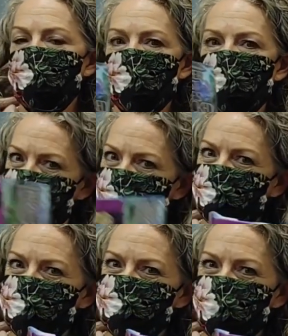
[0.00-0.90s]
It's a
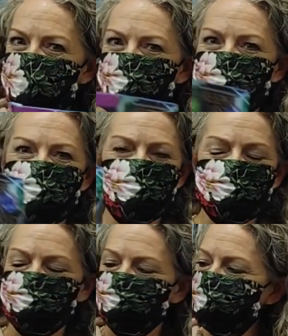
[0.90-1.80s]
doorstop, but
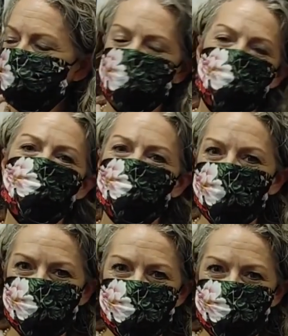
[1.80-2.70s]
they'll tear through
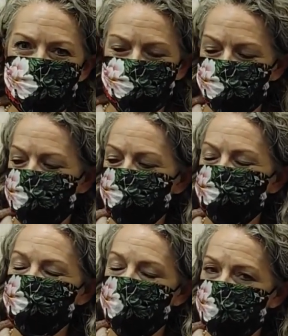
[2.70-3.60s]
it in no
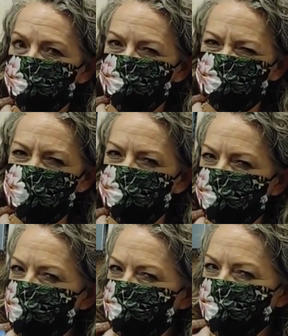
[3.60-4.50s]
time. Just came out a couple